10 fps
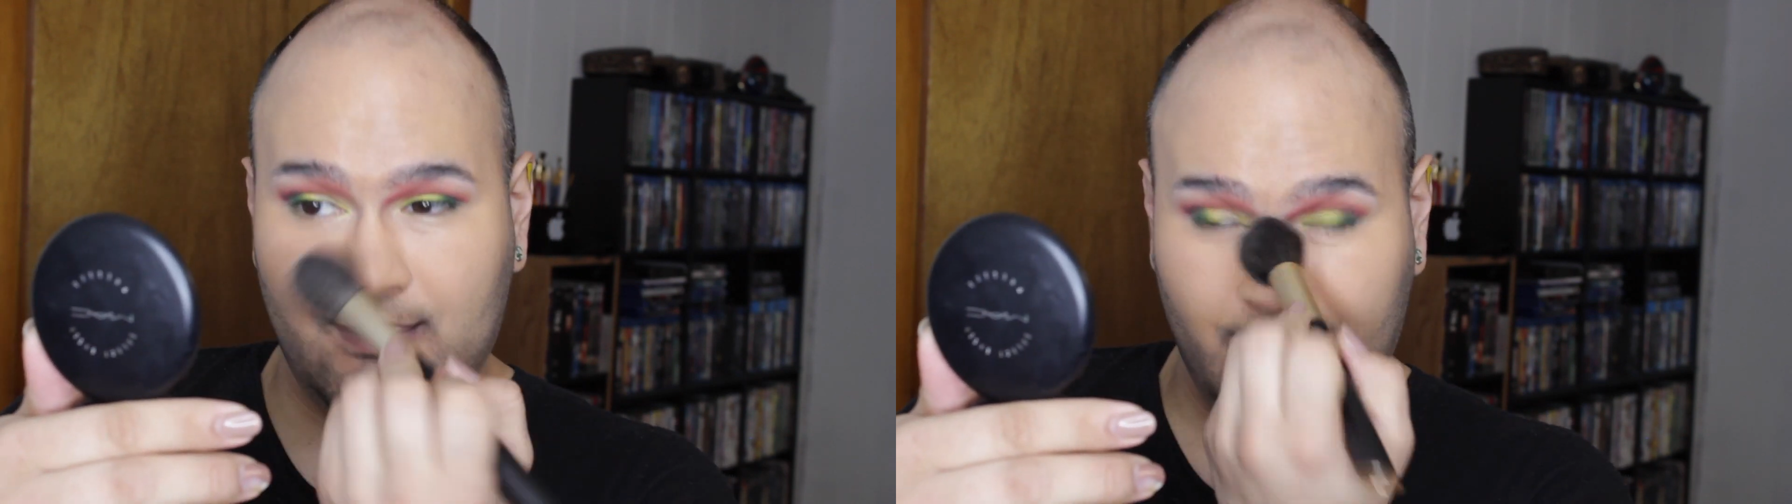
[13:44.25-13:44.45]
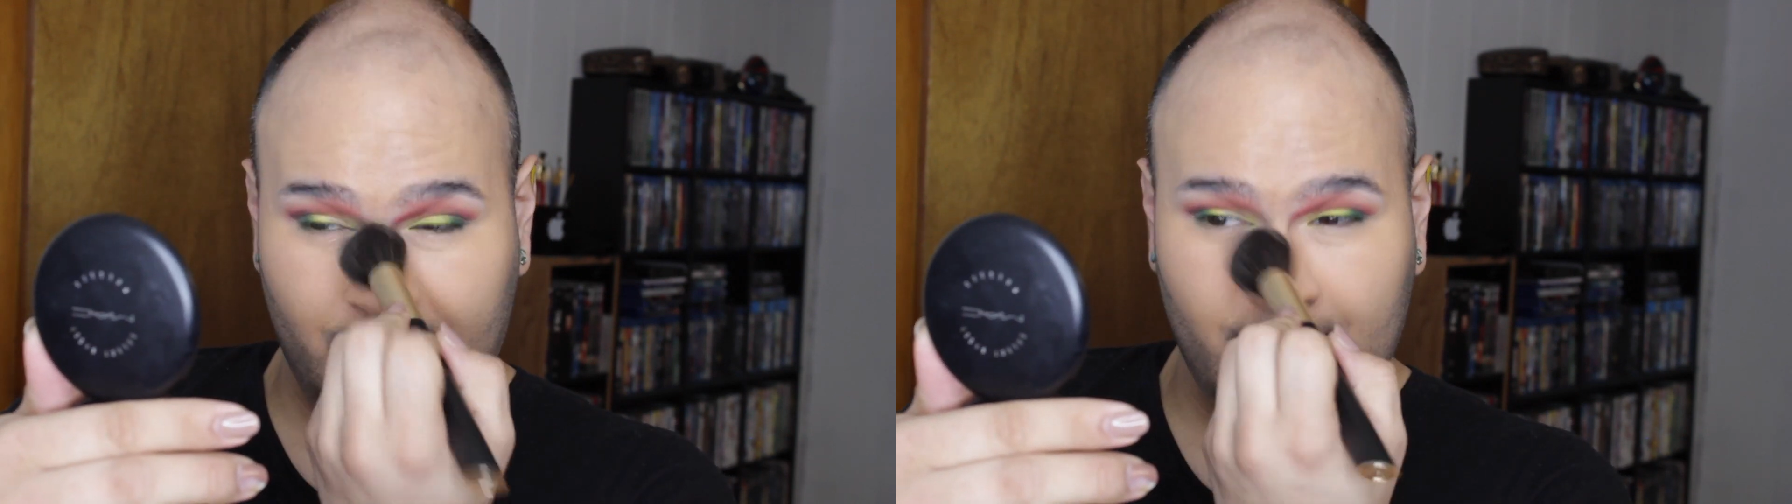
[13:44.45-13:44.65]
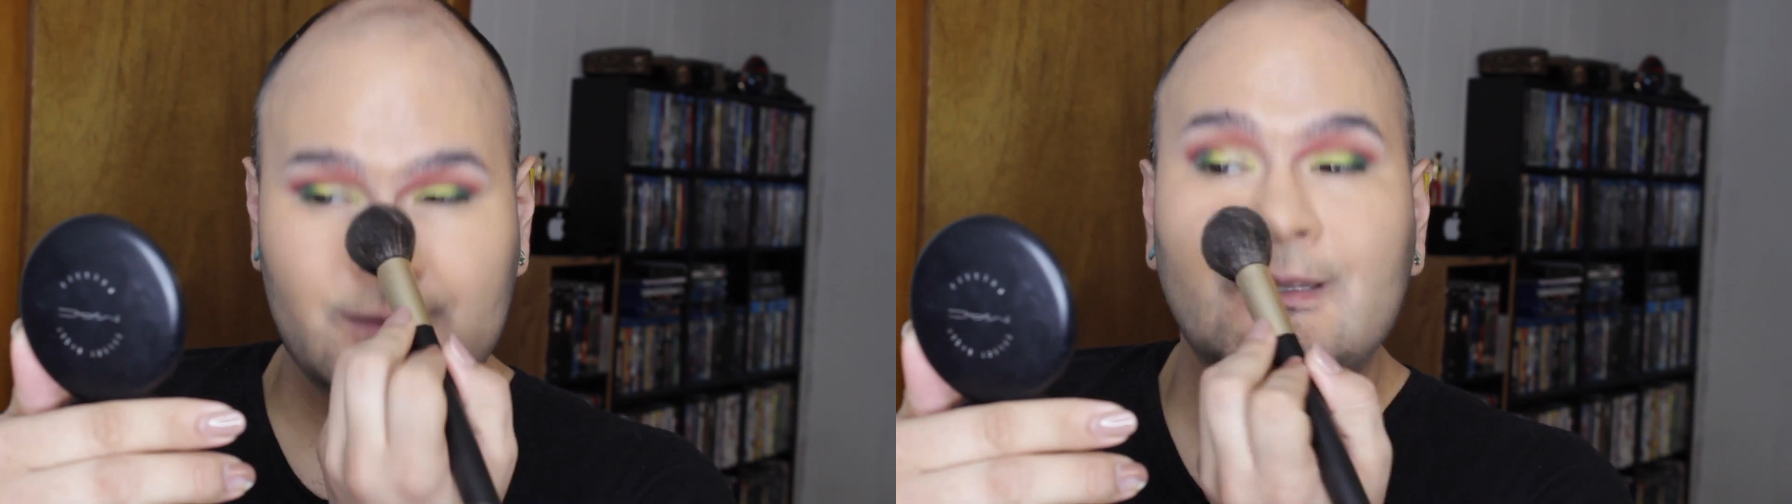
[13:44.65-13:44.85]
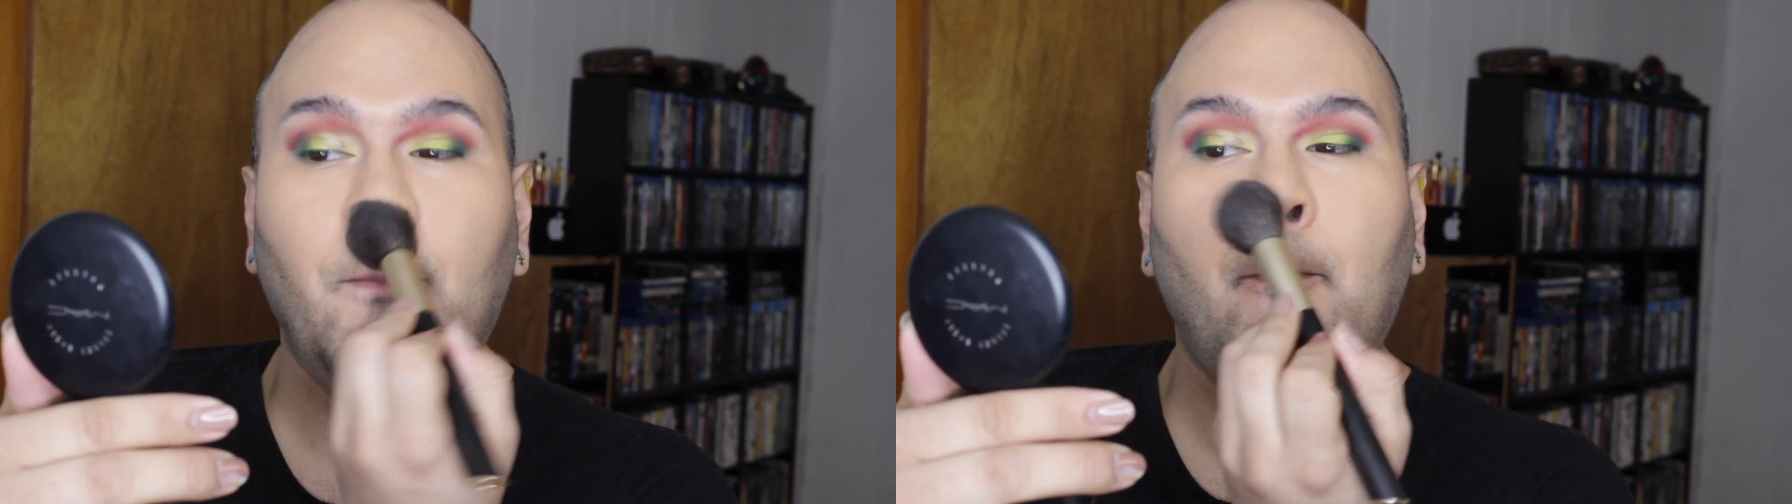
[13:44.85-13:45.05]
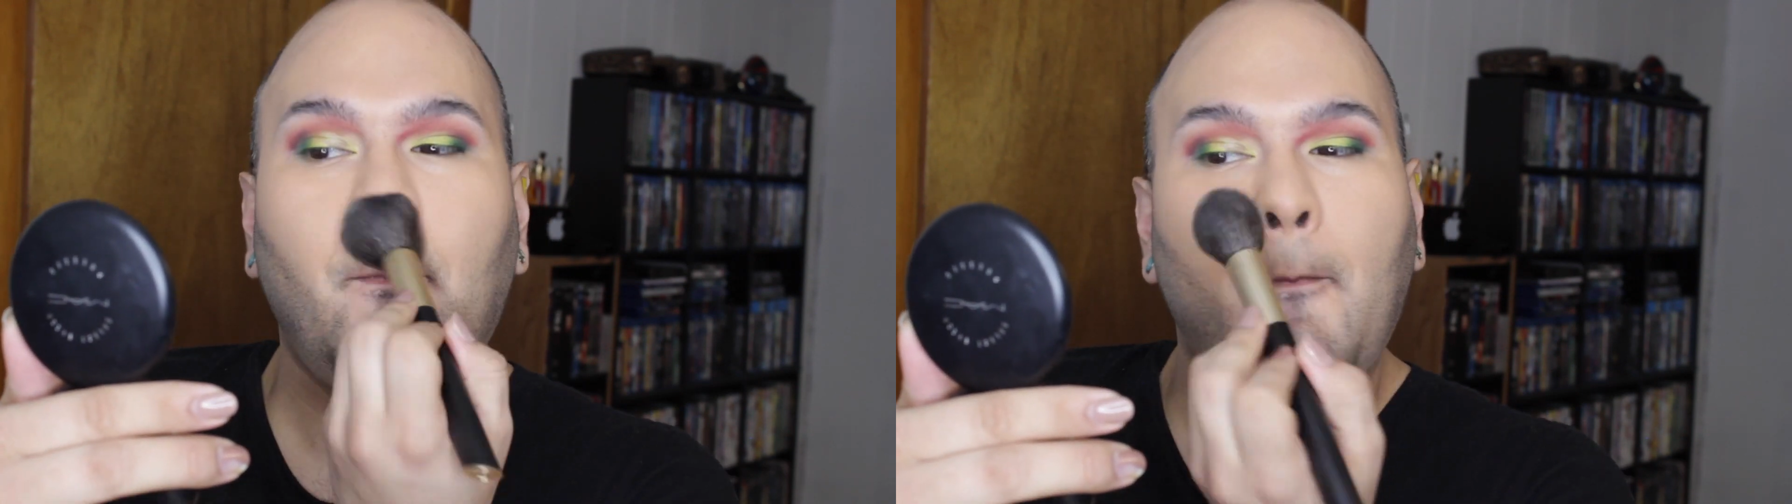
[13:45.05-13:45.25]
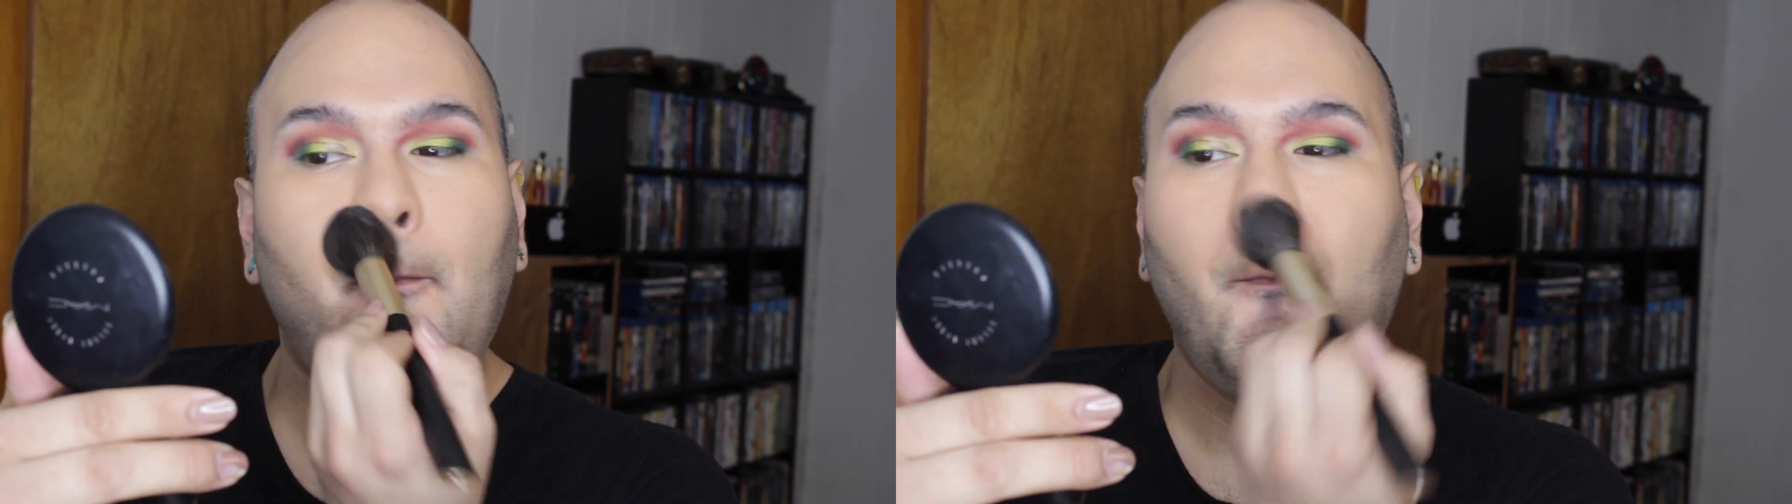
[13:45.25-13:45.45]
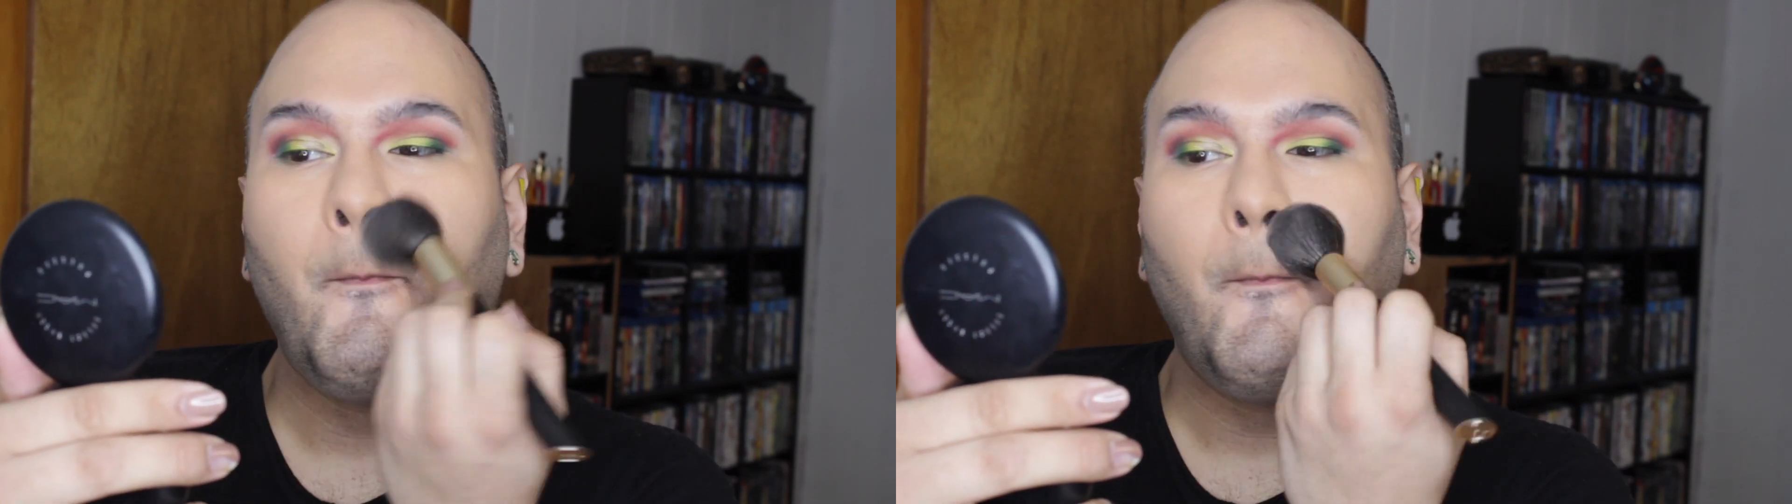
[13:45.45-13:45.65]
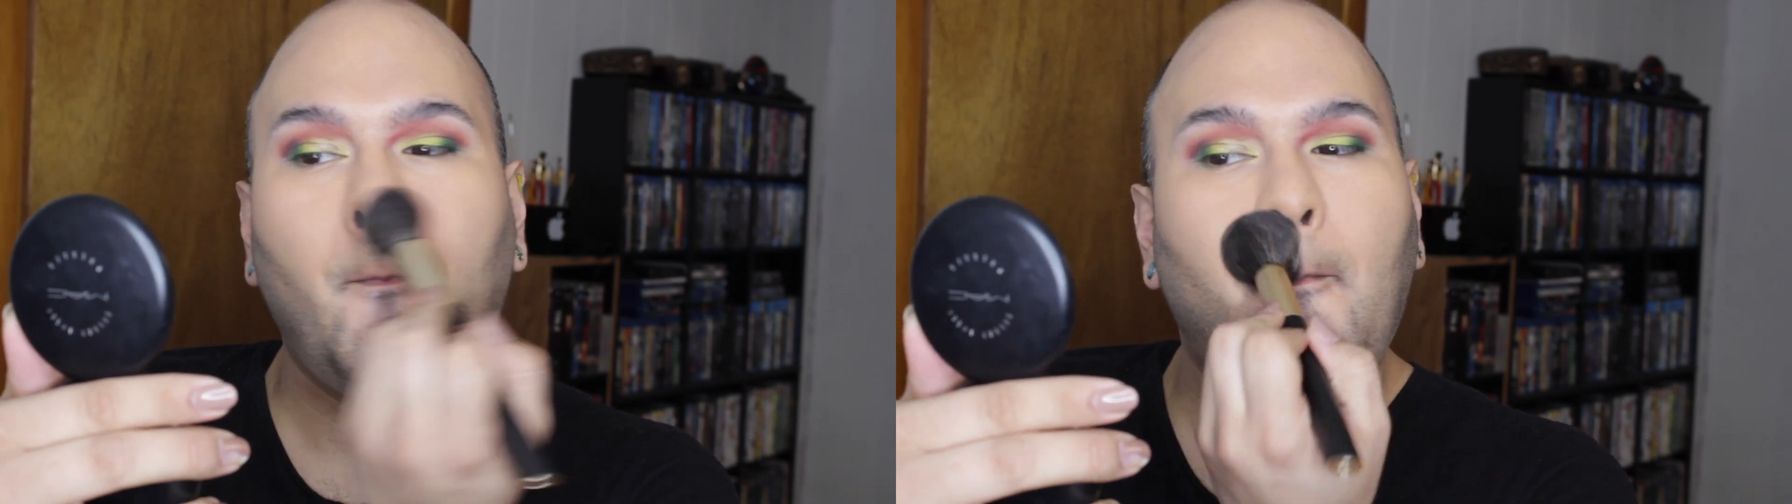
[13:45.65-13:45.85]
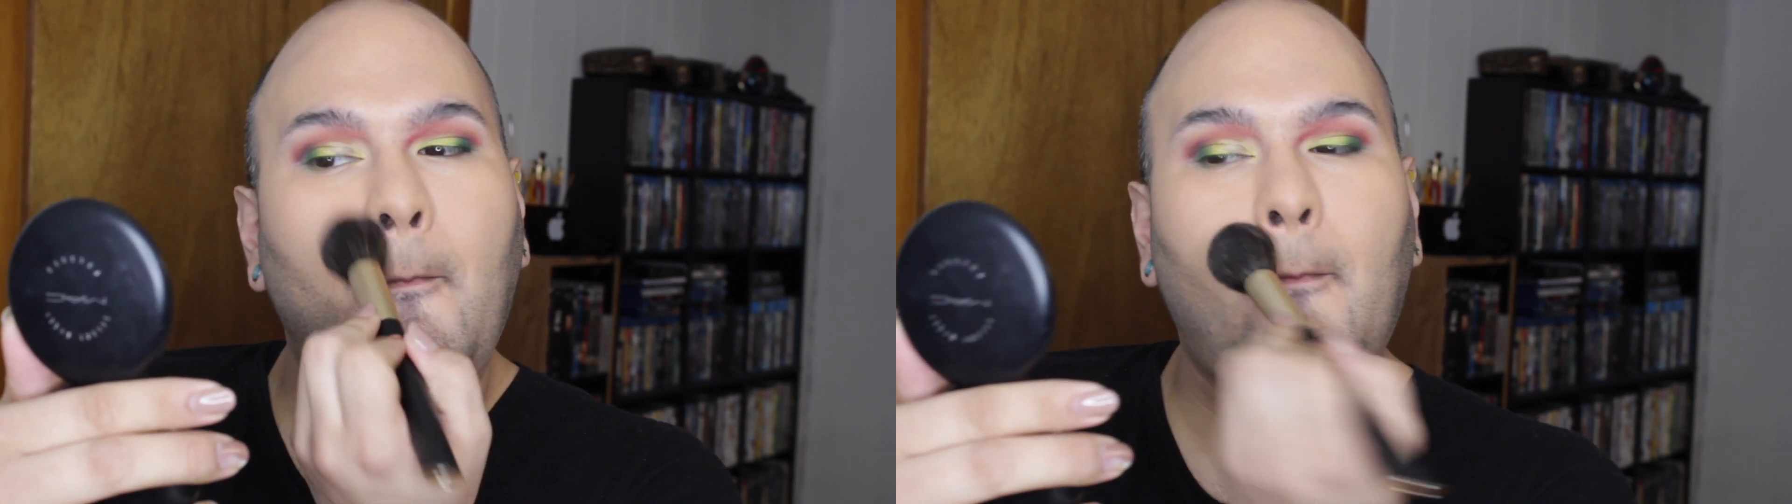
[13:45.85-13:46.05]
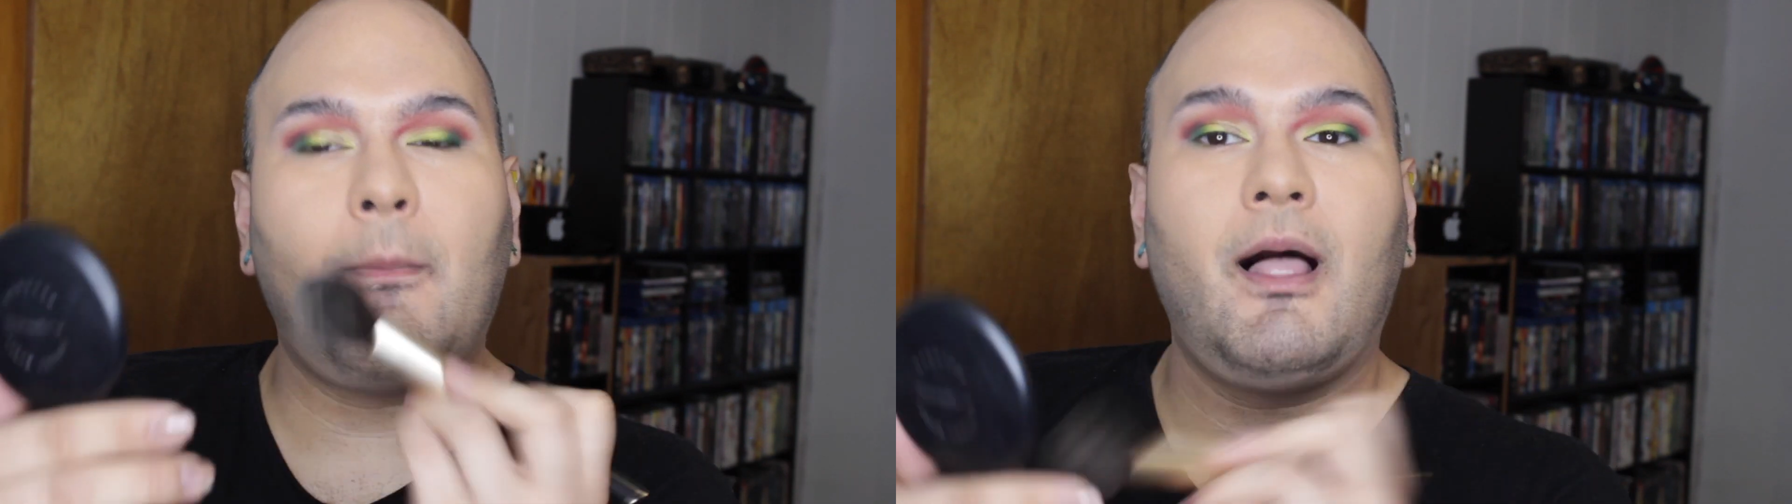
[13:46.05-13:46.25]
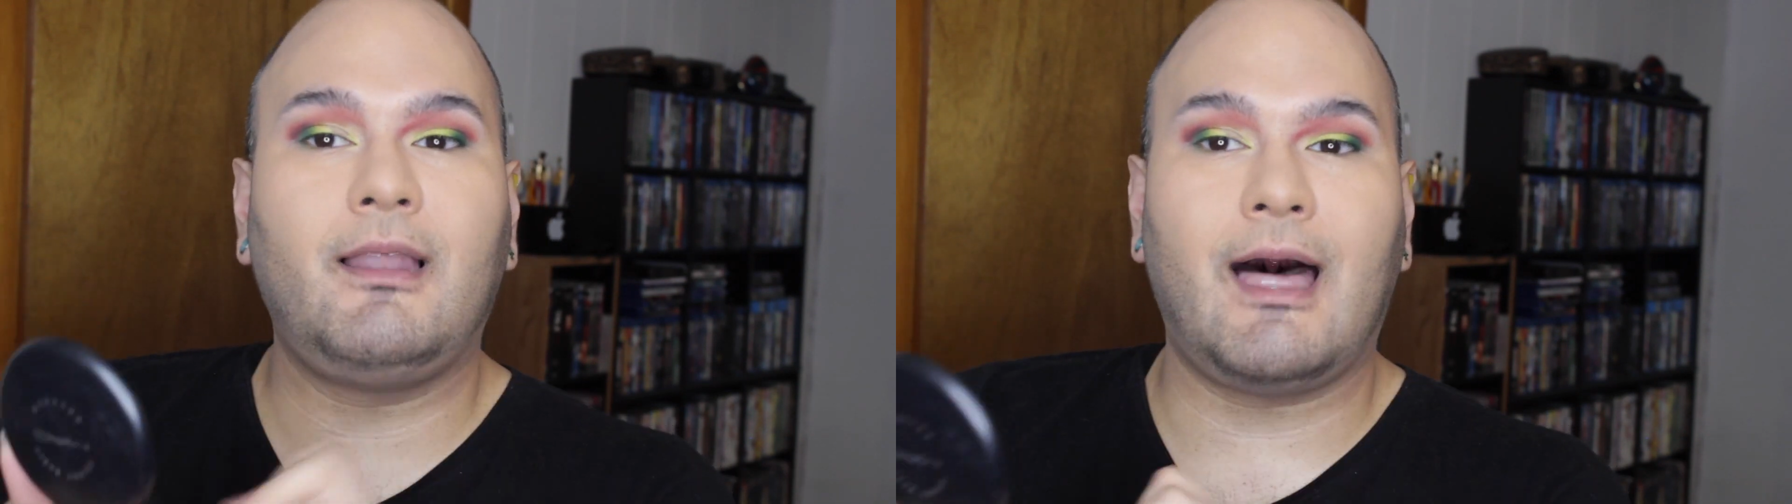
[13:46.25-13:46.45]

use a